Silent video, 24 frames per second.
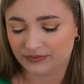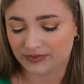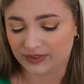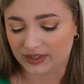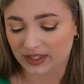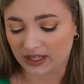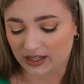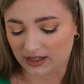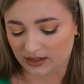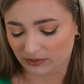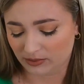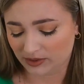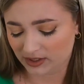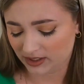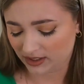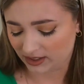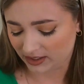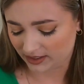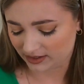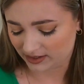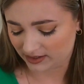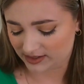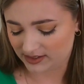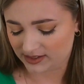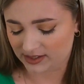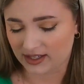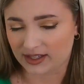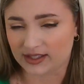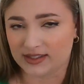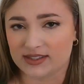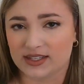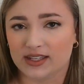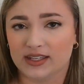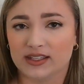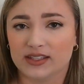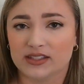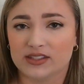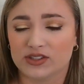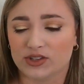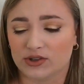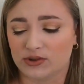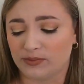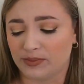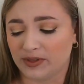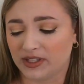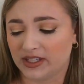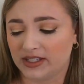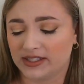Yeah, I really like this scent.
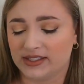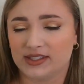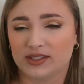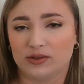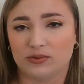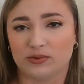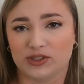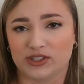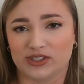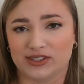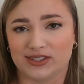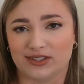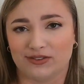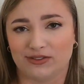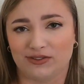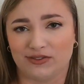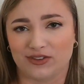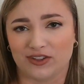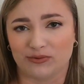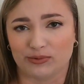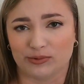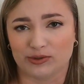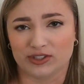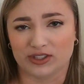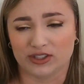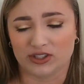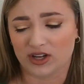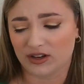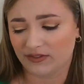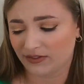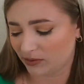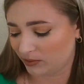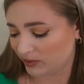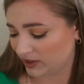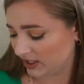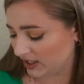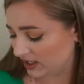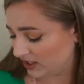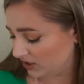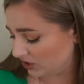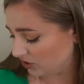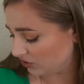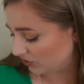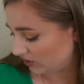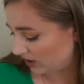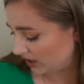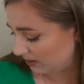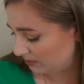So because it was 75% off, I went ahead and
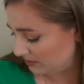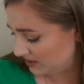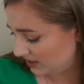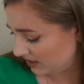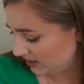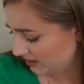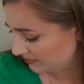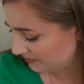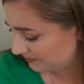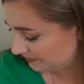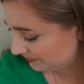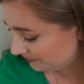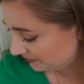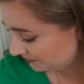grabbed it.